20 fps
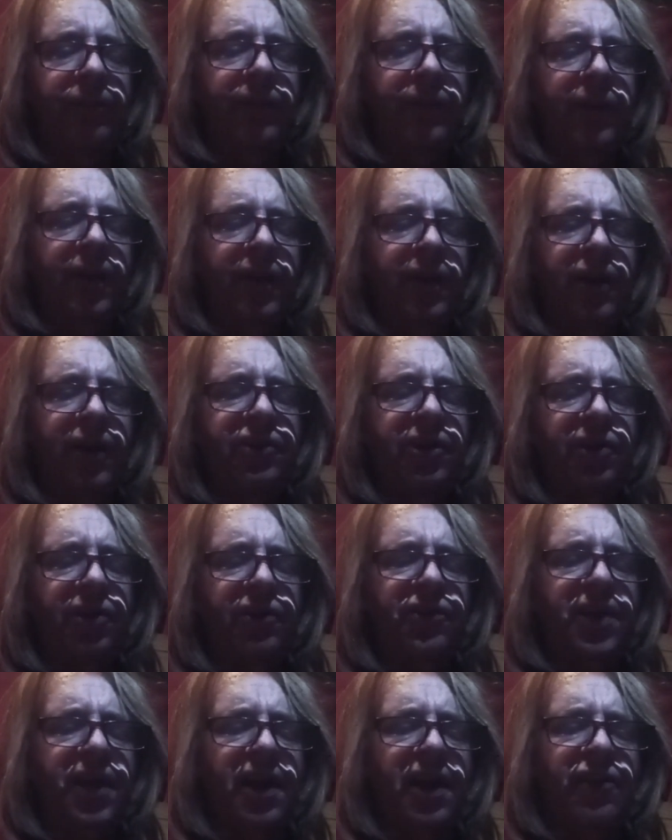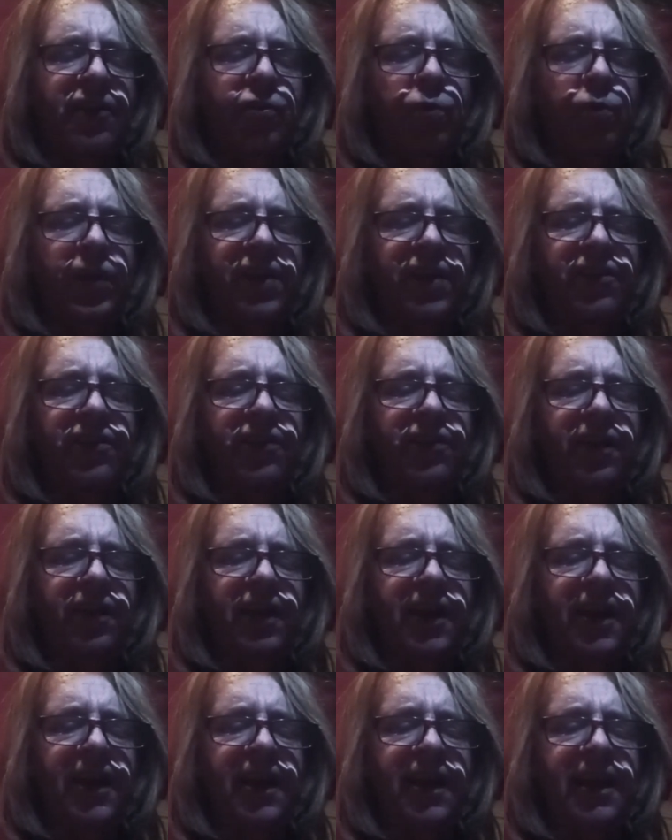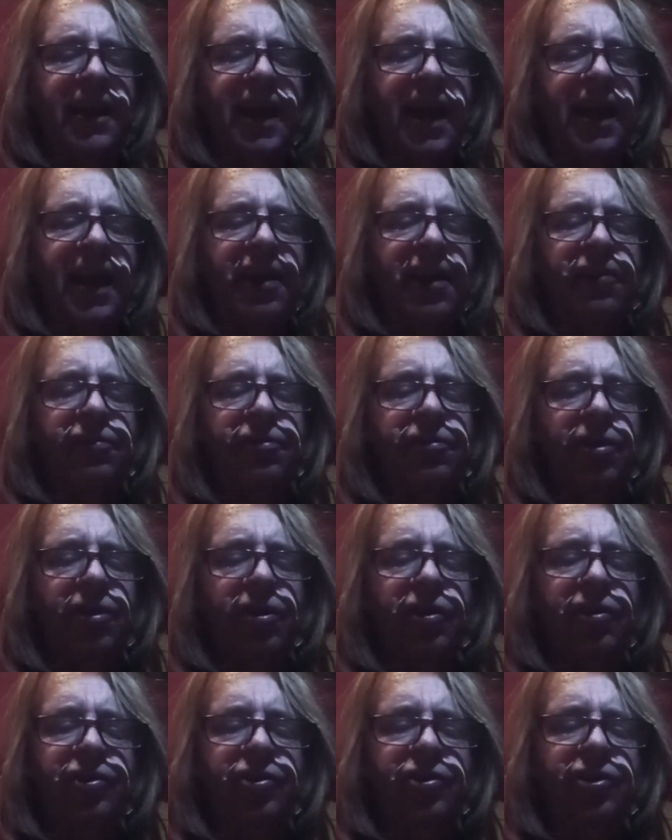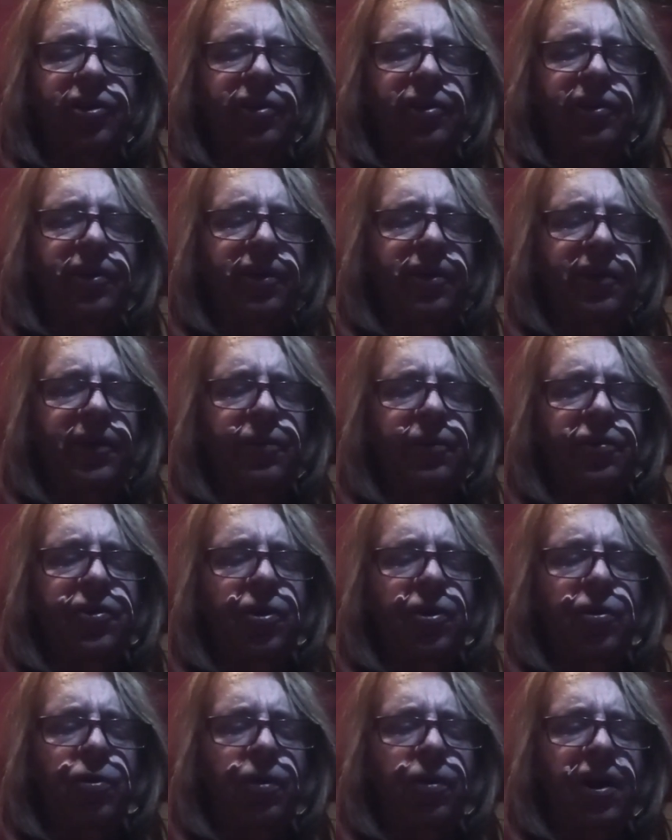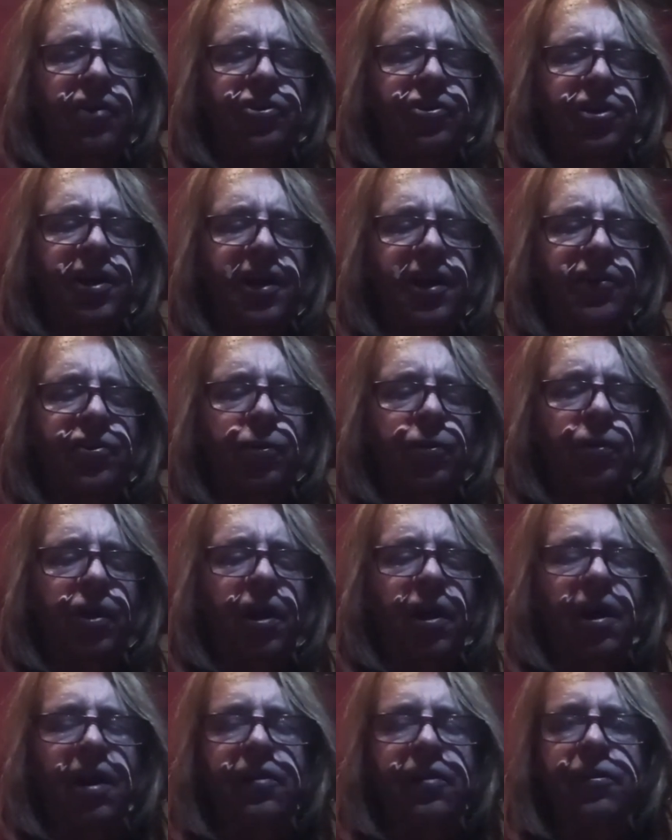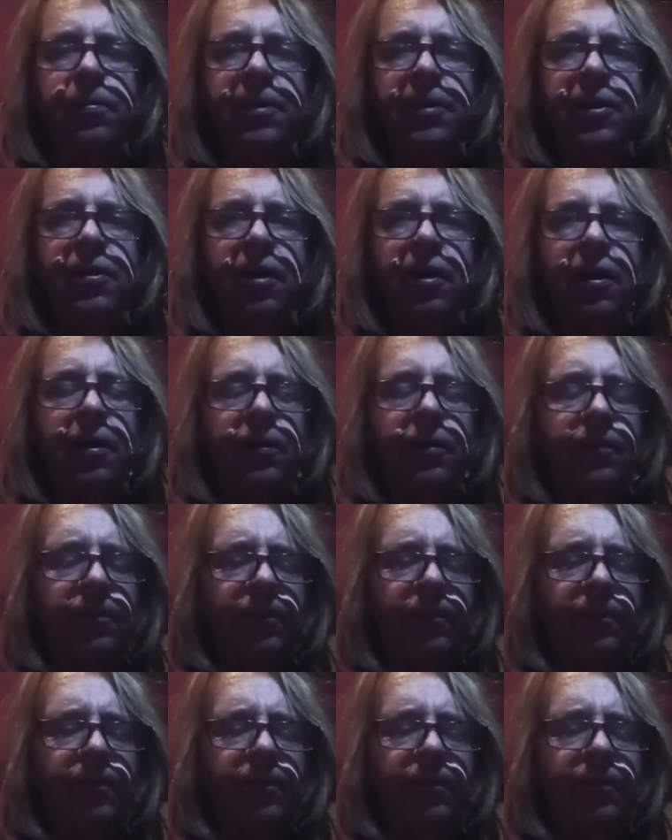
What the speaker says: Jokes got his wits in hand first. There was no question as to what ought to be done.